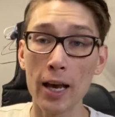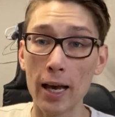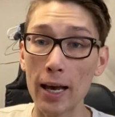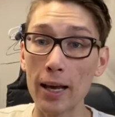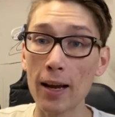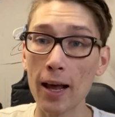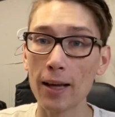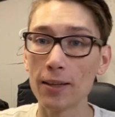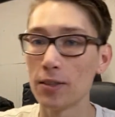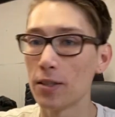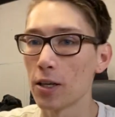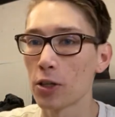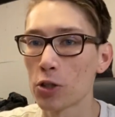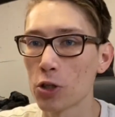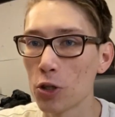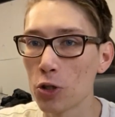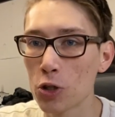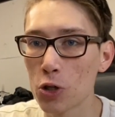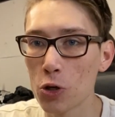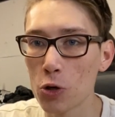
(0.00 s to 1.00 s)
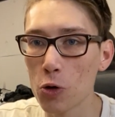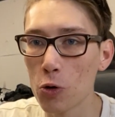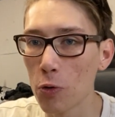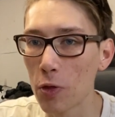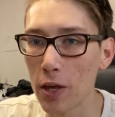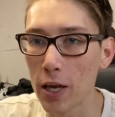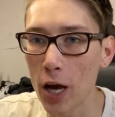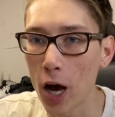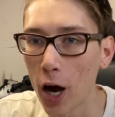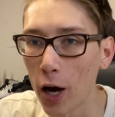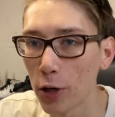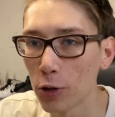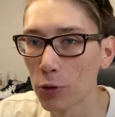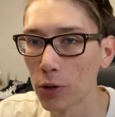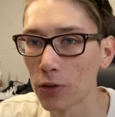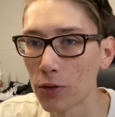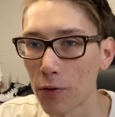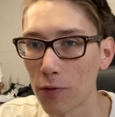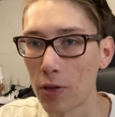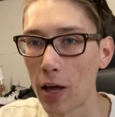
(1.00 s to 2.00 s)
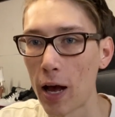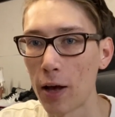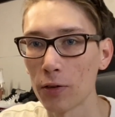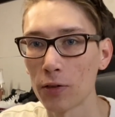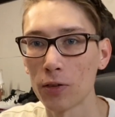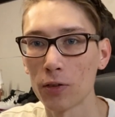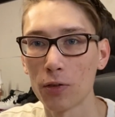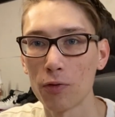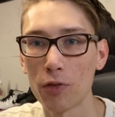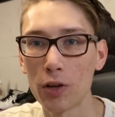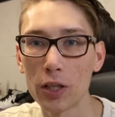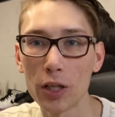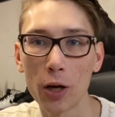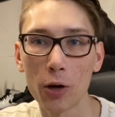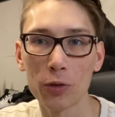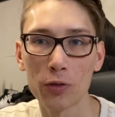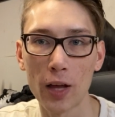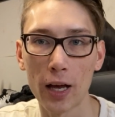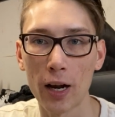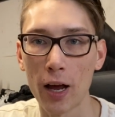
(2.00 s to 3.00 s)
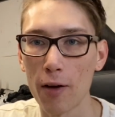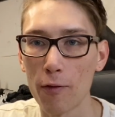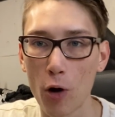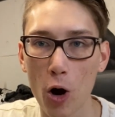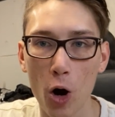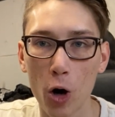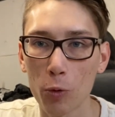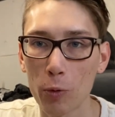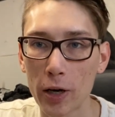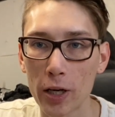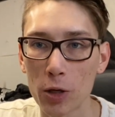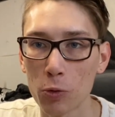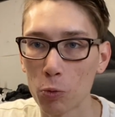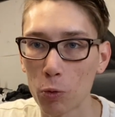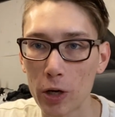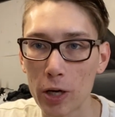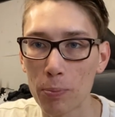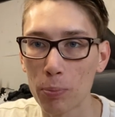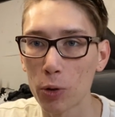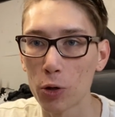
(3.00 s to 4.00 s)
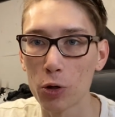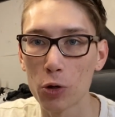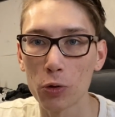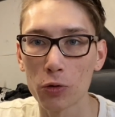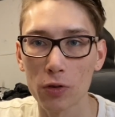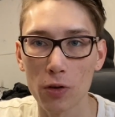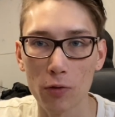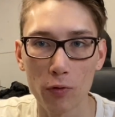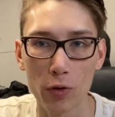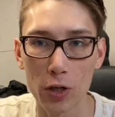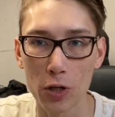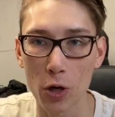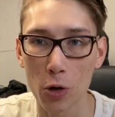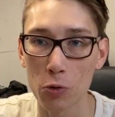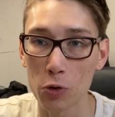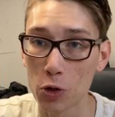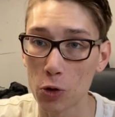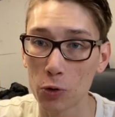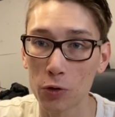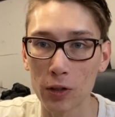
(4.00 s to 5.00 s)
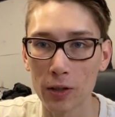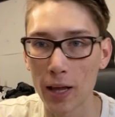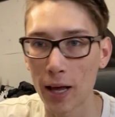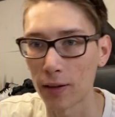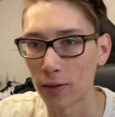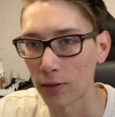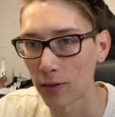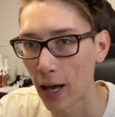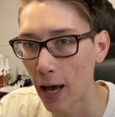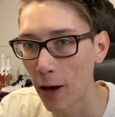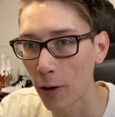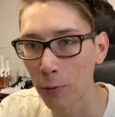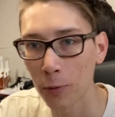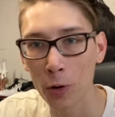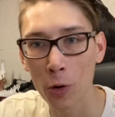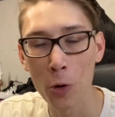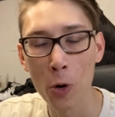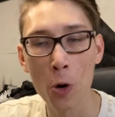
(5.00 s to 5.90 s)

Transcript: in addition to the hundreds of thousands of videos that have already reproduced a video using that sound,